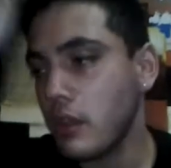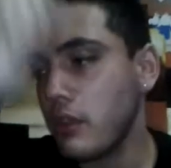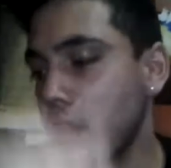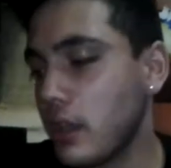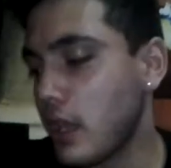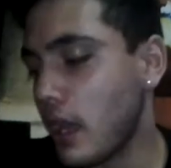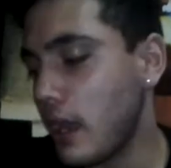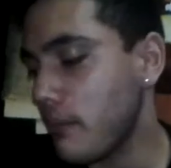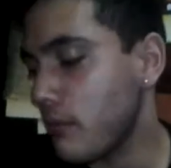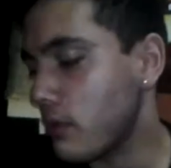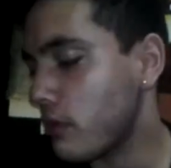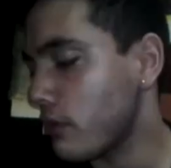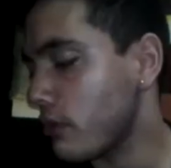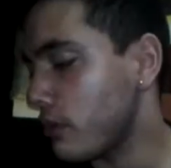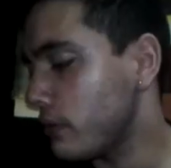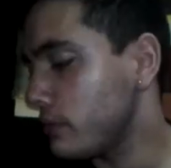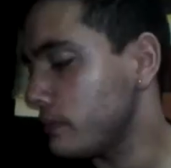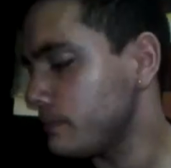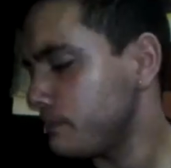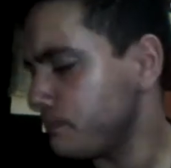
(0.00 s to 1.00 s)
that came
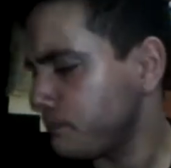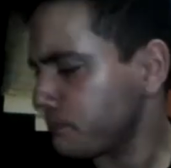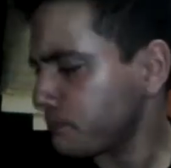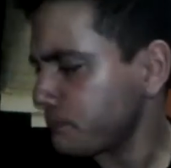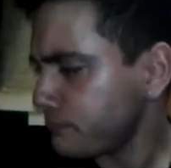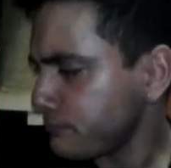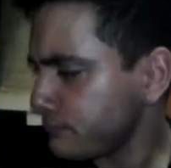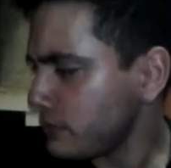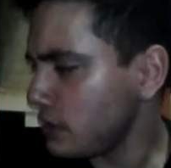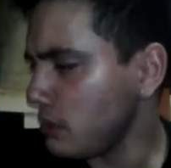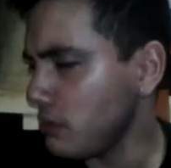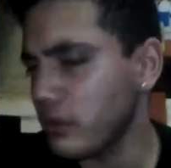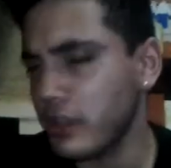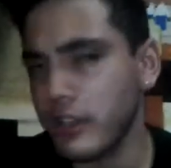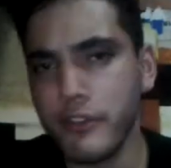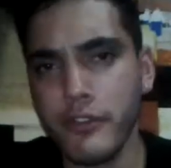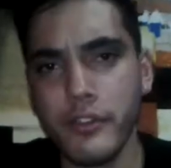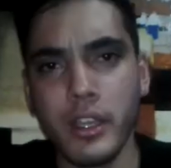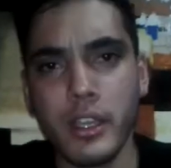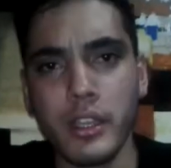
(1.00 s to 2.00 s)
through.
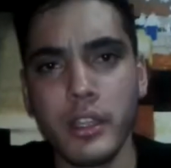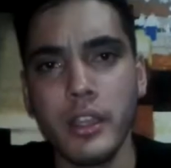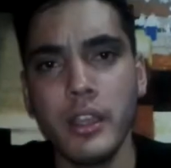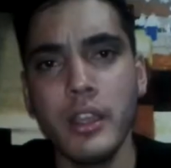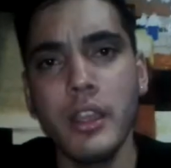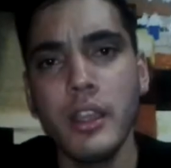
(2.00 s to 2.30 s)
What the fuck?